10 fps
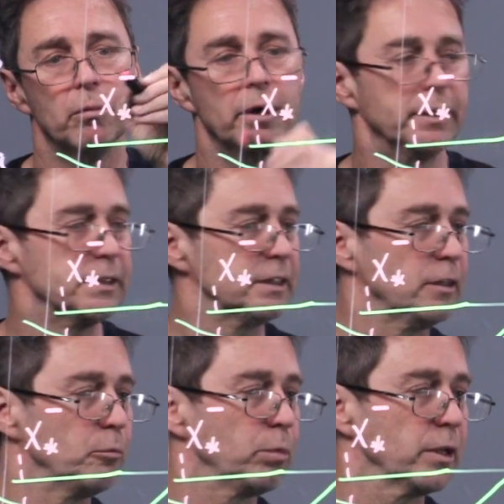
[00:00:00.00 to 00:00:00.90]
minus there
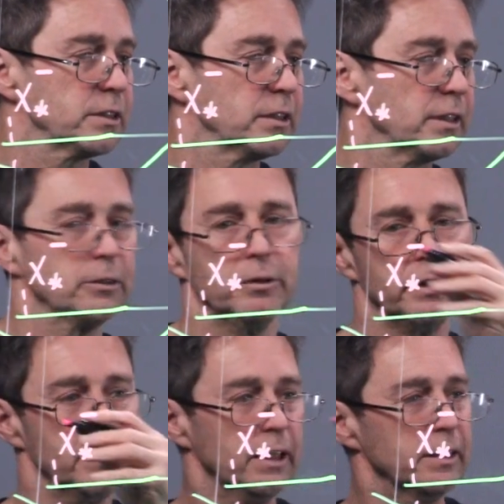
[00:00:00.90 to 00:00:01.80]
and plus there to
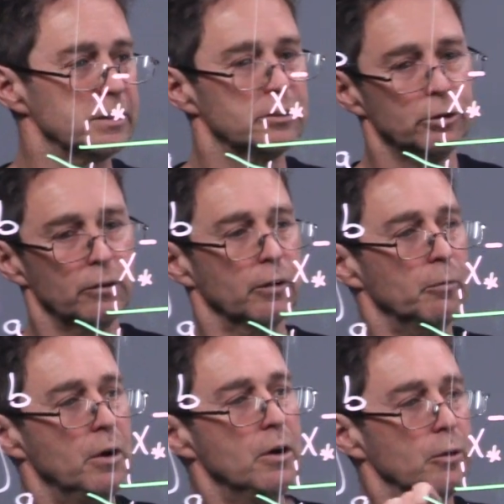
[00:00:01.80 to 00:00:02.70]
indicate there's two of them,
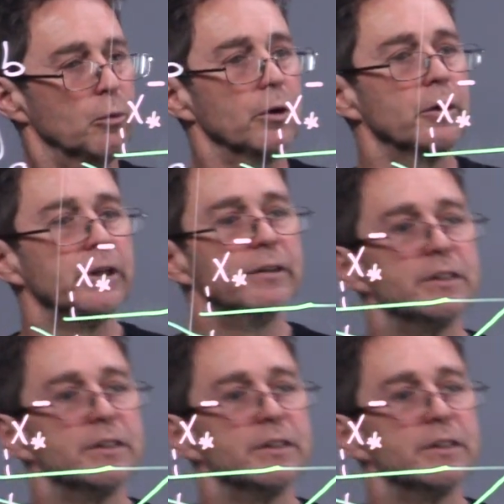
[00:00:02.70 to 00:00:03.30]
one on either